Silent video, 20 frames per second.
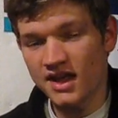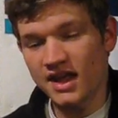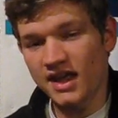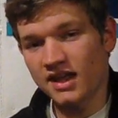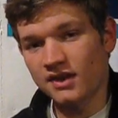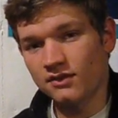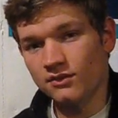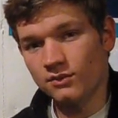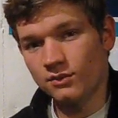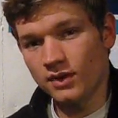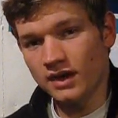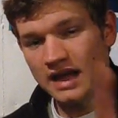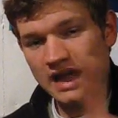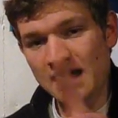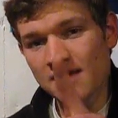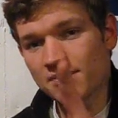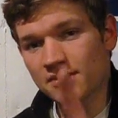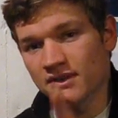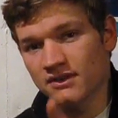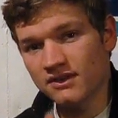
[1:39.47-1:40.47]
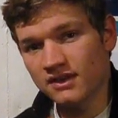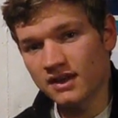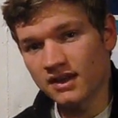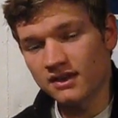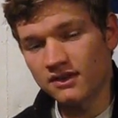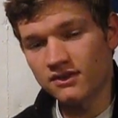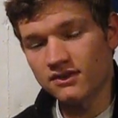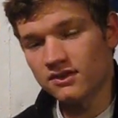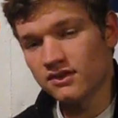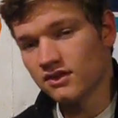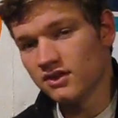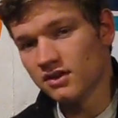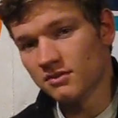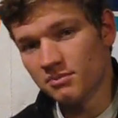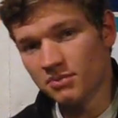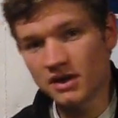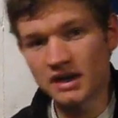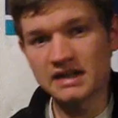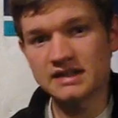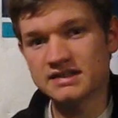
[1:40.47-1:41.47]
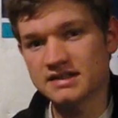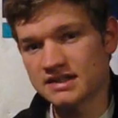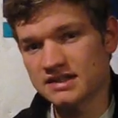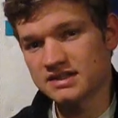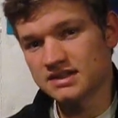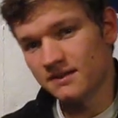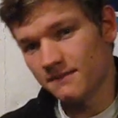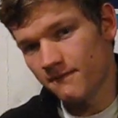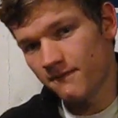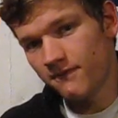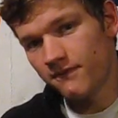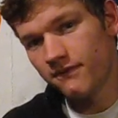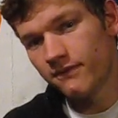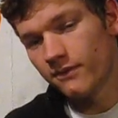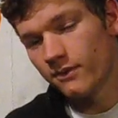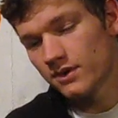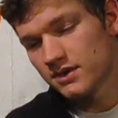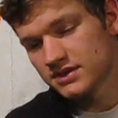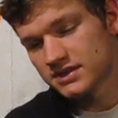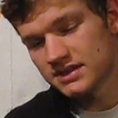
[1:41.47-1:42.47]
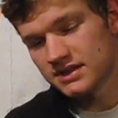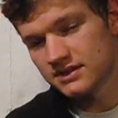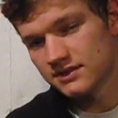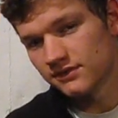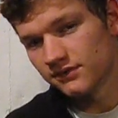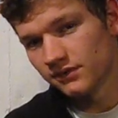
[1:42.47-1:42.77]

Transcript: And what happens is your brake system forces